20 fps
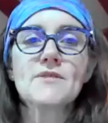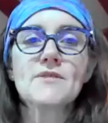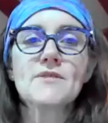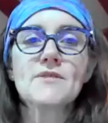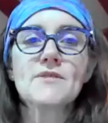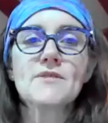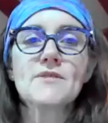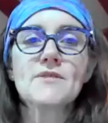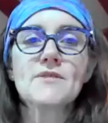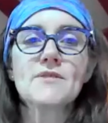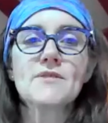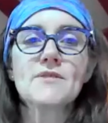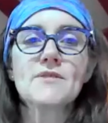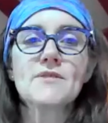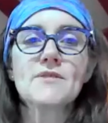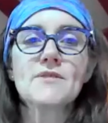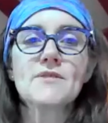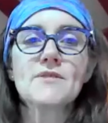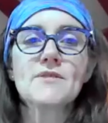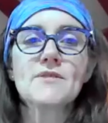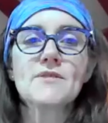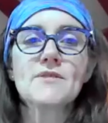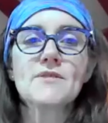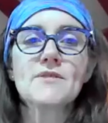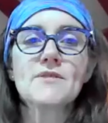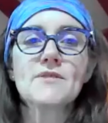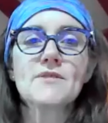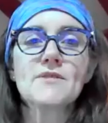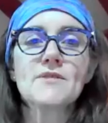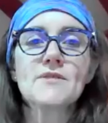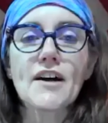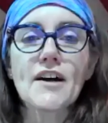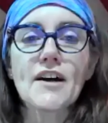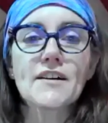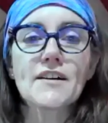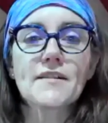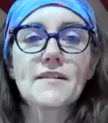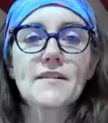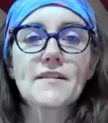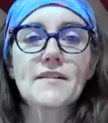But this time
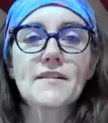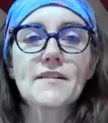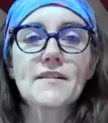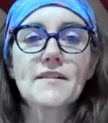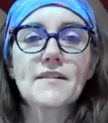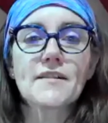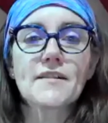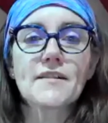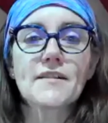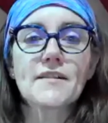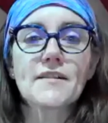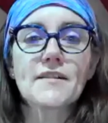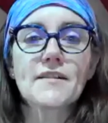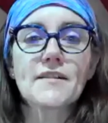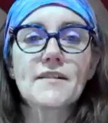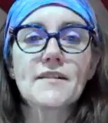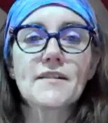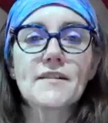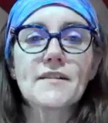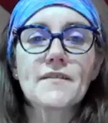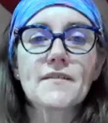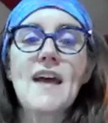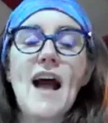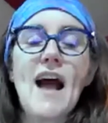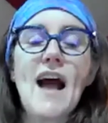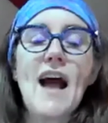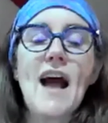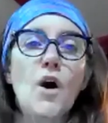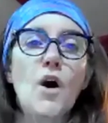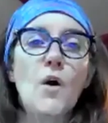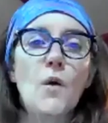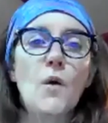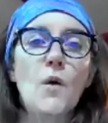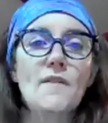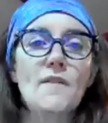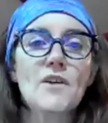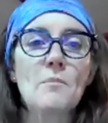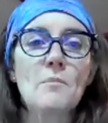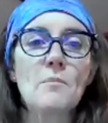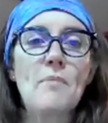facing 12 o'clock and
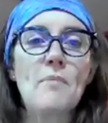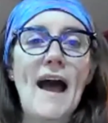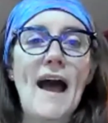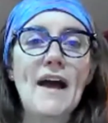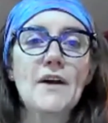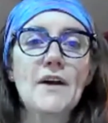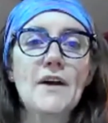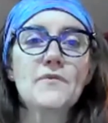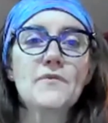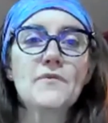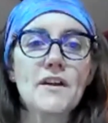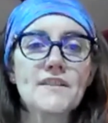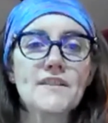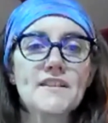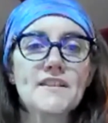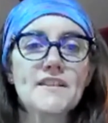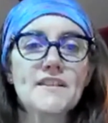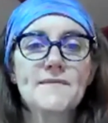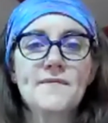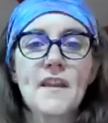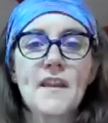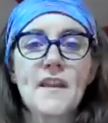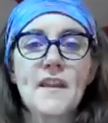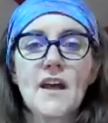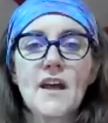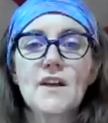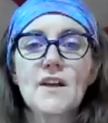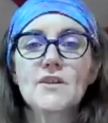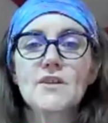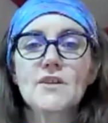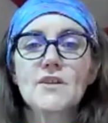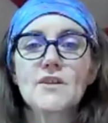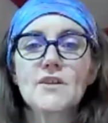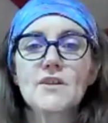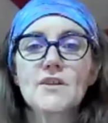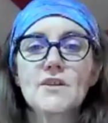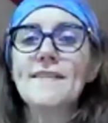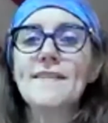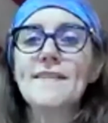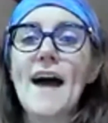be up on the toe of your back
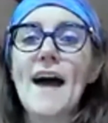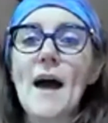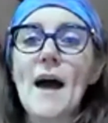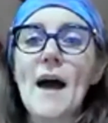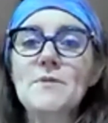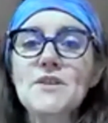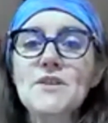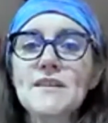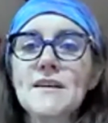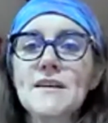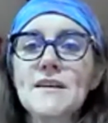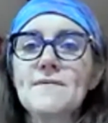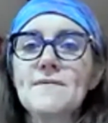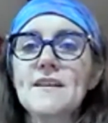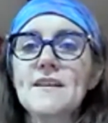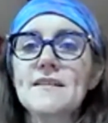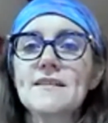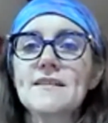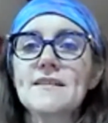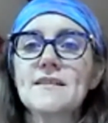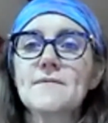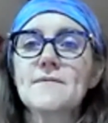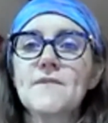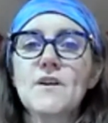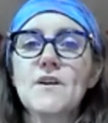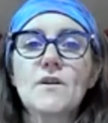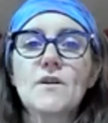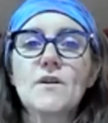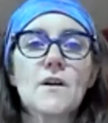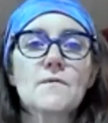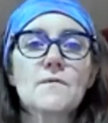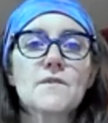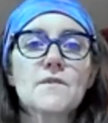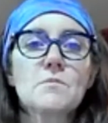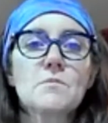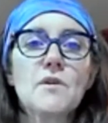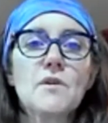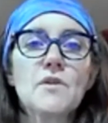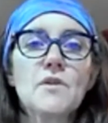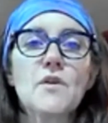foot. So you got the option. If
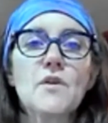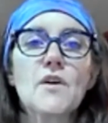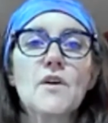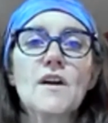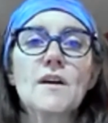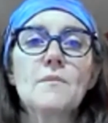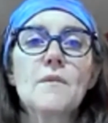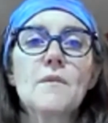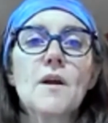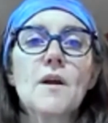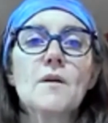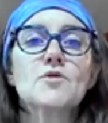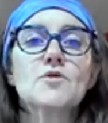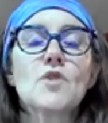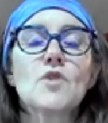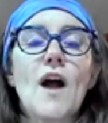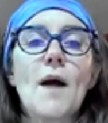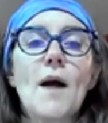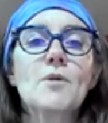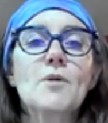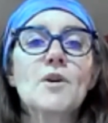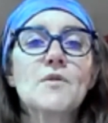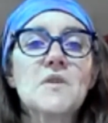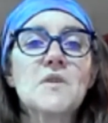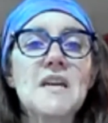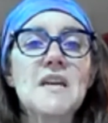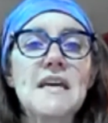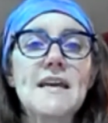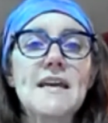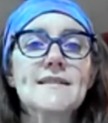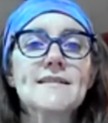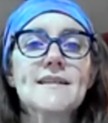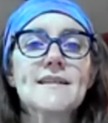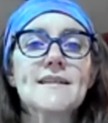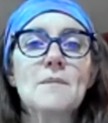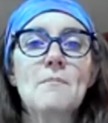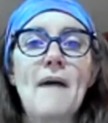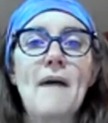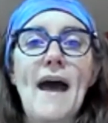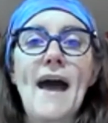this doesn't feel comfortable, you can drop
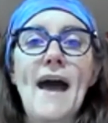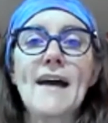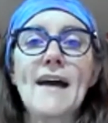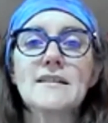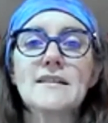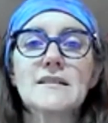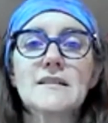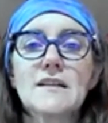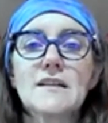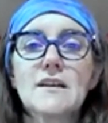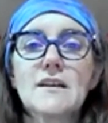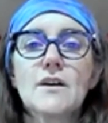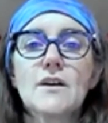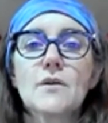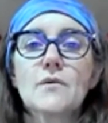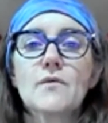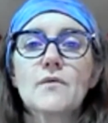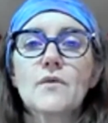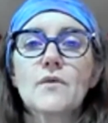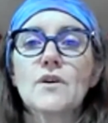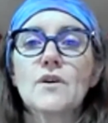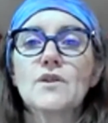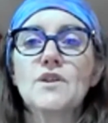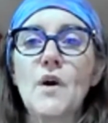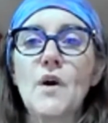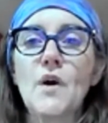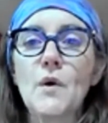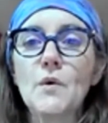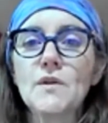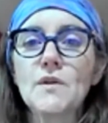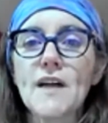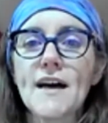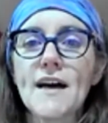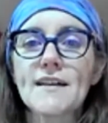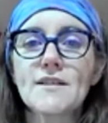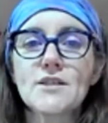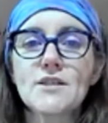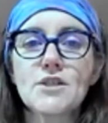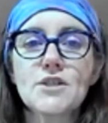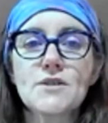your knee to the mat for a low
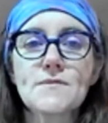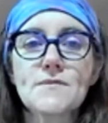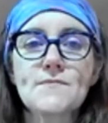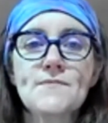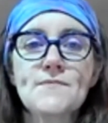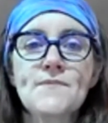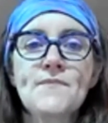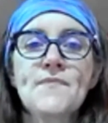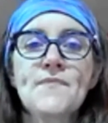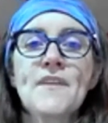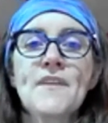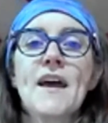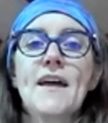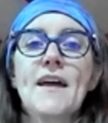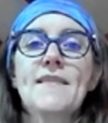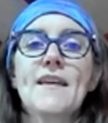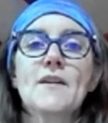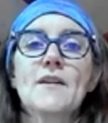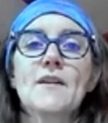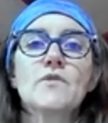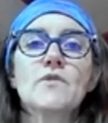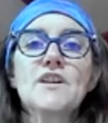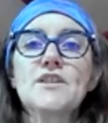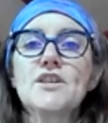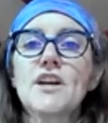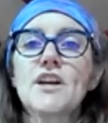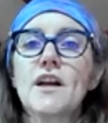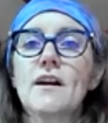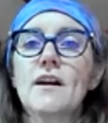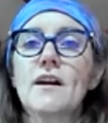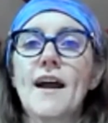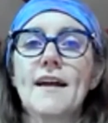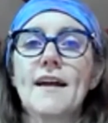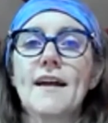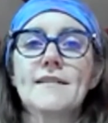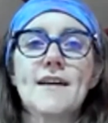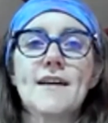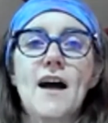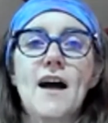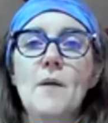lunge and then reaching your
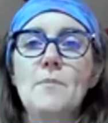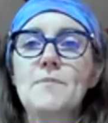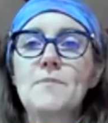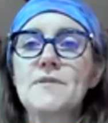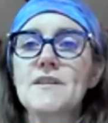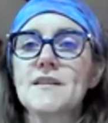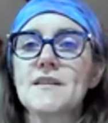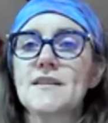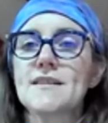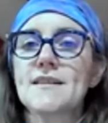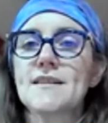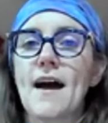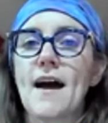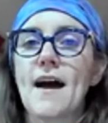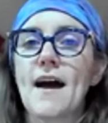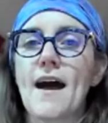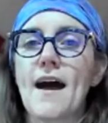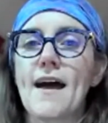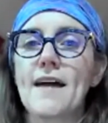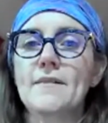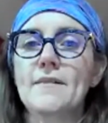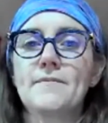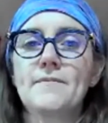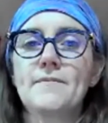hands up to the sky.